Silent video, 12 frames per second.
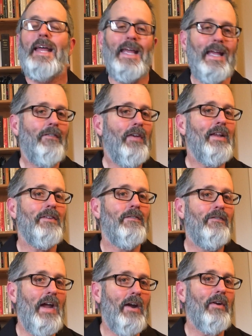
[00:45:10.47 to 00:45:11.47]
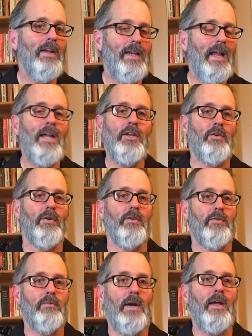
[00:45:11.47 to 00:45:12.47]
if it is very
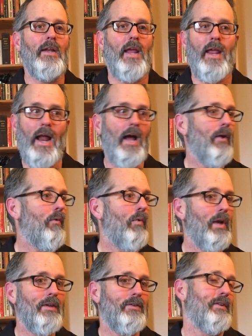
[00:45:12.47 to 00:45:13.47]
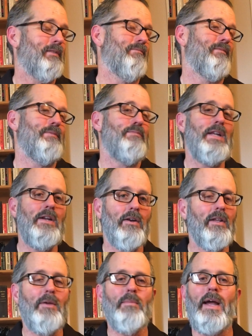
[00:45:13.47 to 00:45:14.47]
dangerous, right, and I risk
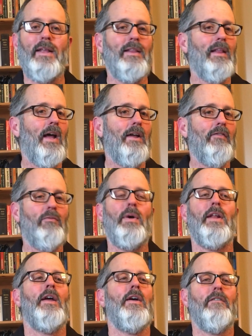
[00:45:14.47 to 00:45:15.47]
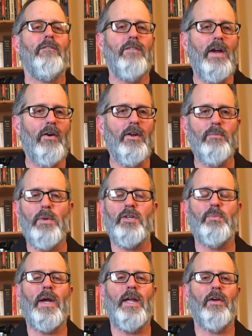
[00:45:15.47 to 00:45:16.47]
merely my life, but very much
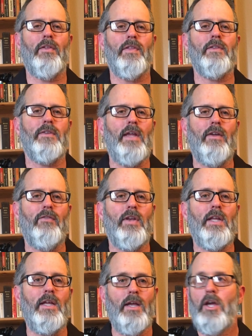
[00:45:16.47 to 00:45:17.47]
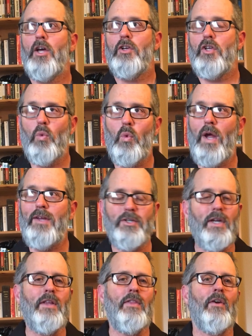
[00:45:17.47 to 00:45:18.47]
my health and safety, to rush
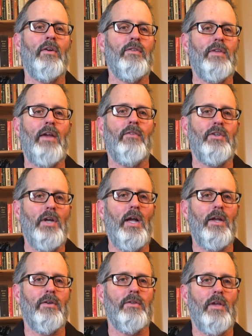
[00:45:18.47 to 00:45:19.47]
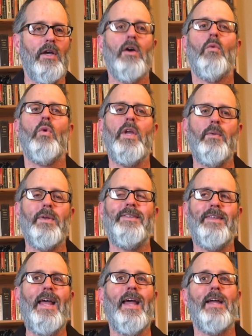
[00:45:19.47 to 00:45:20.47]
in there and save a child, we would
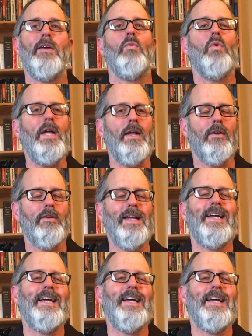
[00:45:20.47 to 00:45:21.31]
say, well,